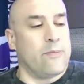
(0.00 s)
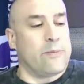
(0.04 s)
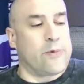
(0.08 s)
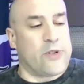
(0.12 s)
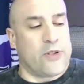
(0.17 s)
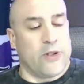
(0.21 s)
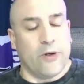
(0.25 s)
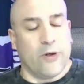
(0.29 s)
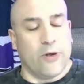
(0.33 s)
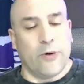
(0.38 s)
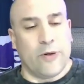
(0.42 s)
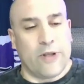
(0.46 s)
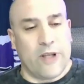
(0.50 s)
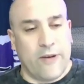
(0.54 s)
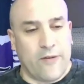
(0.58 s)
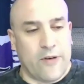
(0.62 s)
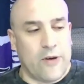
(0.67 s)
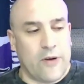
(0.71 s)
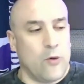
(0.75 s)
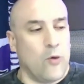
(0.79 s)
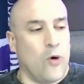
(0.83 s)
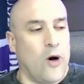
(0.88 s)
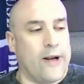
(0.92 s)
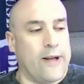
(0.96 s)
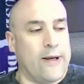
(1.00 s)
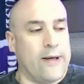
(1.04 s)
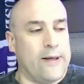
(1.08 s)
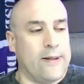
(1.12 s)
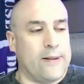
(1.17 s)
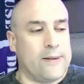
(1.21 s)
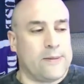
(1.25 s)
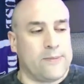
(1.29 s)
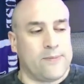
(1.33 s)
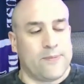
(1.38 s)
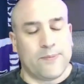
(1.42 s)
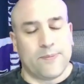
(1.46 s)
So if you want
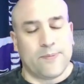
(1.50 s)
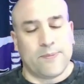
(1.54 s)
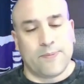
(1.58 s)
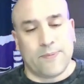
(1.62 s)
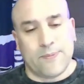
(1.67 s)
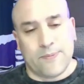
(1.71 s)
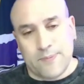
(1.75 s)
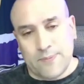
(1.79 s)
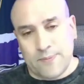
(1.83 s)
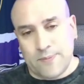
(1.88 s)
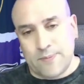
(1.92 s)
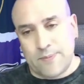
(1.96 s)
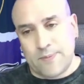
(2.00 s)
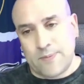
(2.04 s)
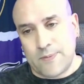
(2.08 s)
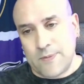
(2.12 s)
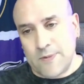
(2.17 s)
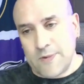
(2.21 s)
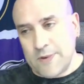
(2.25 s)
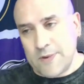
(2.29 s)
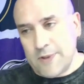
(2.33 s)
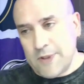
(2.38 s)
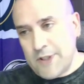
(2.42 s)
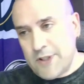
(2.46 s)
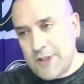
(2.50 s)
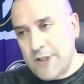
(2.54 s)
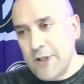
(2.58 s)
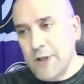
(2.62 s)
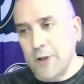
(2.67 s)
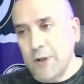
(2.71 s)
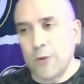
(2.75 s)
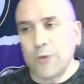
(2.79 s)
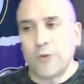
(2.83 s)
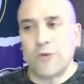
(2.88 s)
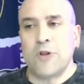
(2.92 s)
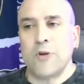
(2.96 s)
to
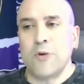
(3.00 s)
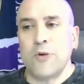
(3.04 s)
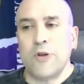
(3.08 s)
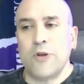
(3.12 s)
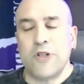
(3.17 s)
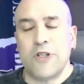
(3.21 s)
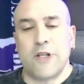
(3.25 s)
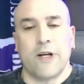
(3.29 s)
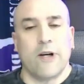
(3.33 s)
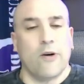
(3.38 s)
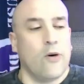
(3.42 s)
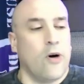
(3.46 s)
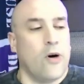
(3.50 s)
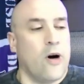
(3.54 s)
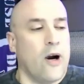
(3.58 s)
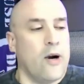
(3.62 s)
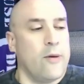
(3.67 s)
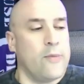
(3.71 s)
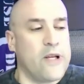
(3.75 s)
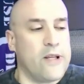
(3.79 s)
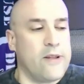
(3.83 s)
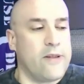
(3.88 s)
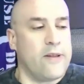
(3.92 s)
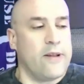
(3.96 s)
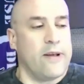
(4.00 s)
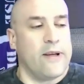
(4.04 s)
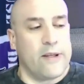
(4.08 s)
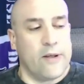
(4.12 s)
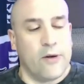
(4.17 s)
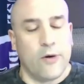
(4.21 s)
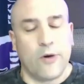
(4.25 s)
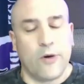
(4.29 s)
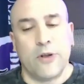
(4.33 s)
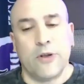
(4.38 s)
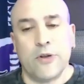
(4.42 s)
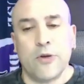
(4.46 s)
still do the 0 RB thing,
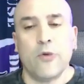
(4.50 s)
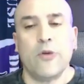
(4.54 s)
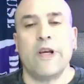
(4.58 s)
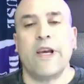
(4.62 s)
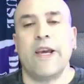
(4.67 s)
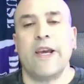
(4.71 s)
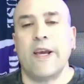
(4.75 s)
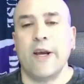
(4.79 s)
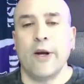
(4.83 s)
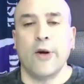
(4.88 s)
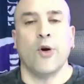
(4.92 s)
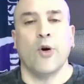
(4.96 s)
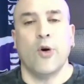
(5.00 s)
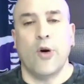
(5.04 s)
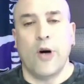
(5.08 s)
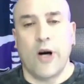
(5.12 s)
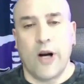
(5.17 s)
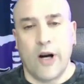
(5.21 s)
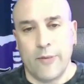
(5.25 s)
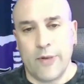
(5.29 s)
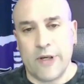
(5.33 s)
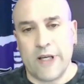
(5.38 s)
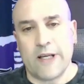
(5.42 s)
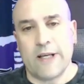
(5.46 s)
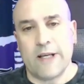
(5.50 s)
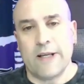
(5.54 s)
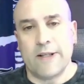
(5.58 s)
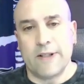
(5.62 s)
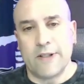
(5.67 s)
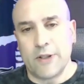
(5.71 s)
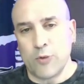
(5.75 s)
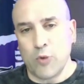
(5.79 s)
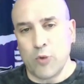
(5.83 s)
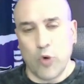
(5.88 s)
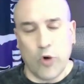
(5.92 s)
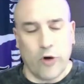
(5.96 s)
you can do the hero RB and
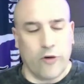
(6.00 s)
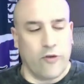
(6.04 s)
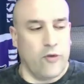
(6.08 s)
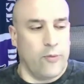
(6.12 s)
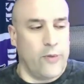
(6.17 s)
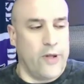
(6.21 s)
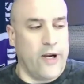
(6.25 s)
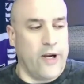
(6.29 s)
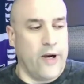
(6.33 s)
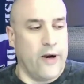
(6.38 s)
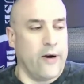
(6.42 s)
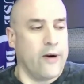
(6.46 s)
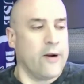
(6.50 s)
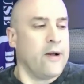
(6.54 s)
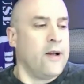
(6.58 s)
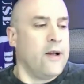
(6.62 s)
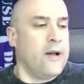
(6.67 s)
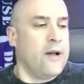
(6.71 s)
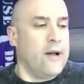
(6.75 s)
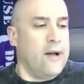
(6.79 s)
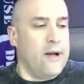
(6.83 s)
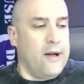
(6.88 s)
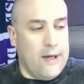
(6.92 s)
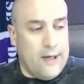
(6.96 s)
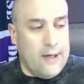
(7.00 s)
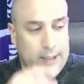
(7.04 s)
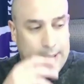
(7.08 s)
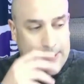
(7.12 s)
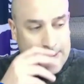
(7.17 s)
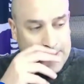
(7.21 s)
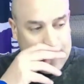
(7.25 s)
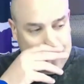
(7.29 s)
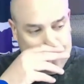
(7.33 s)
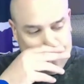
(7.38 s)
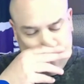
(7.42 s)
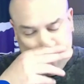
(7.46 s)
just work from there.
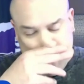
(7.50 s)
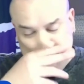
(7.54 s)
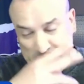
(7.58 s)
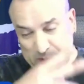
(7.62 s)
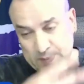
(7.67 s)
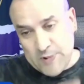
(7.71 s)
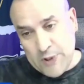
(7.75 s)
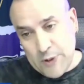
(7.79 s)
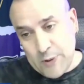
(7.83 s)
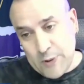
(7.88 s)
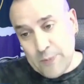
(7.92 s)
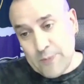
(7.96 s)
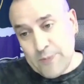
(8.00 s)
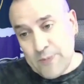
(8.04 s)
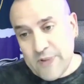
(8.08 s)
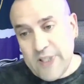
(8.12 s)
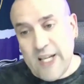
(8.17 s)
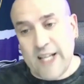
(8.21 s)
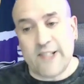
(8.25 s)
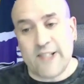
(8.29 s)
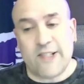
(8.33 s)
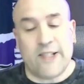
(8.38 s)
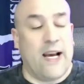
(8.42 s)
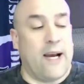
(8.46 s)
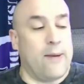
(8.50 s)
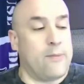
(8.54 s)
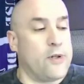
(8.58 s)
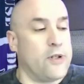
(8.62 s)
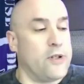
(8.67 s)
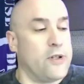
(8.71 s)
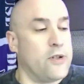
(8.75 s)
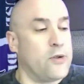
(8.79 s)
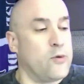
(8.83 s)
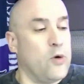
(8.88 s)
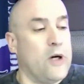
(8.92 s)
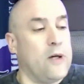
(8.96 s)
So that's an option
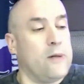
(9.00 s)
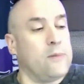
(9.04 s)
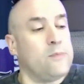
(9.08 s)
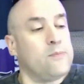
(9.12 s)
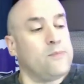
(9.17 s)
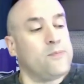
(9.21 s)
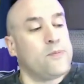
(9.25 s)
as well.